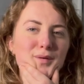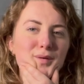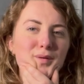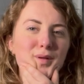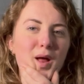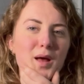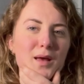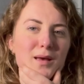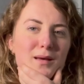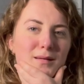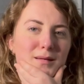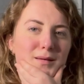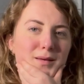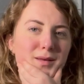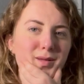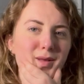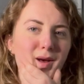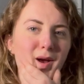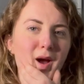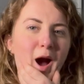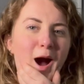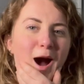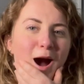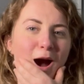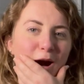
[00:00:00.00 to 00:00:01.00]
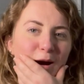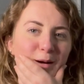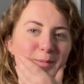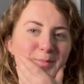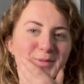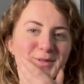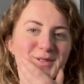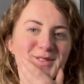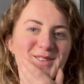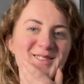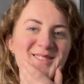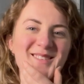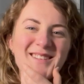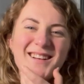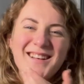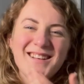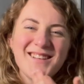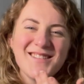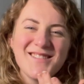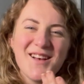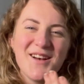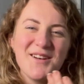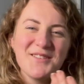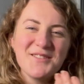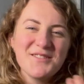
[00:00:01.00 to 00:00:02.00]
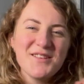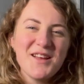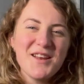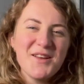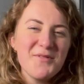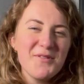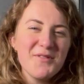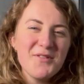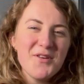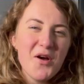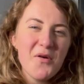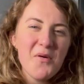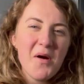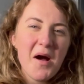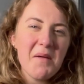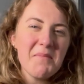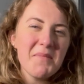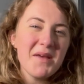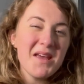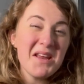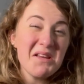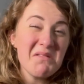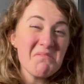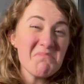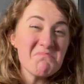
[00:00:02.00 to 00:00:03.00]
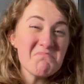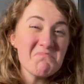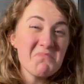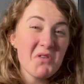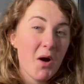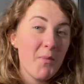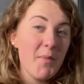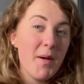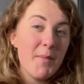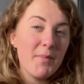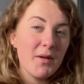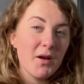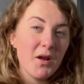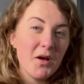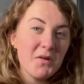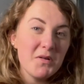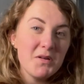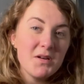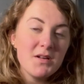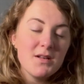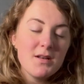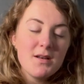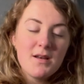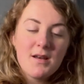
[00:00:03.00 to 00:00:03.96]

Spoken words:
like the carbs. Does anyone know what I mean? Comment below.